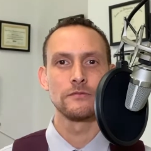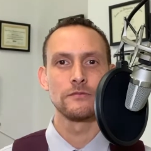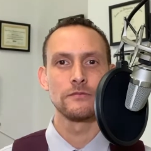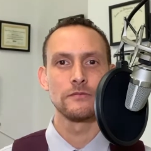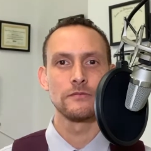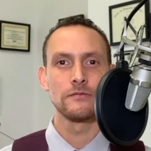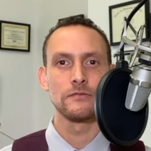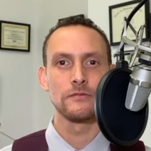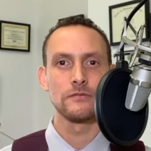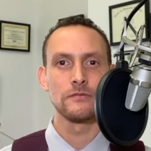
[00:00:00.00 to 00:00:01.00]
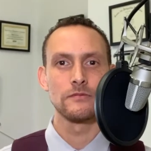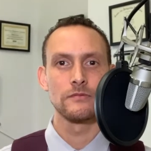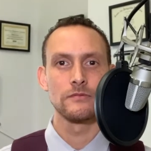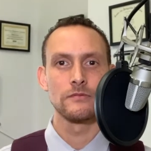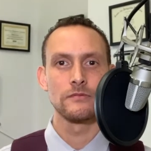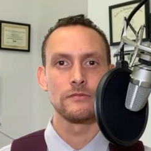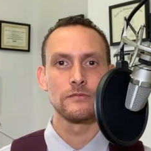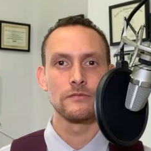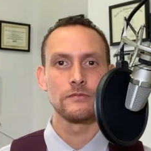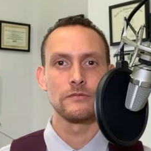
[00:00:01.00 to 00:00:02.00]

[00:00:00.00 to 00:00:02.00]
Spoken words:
No one is speaking in this clip.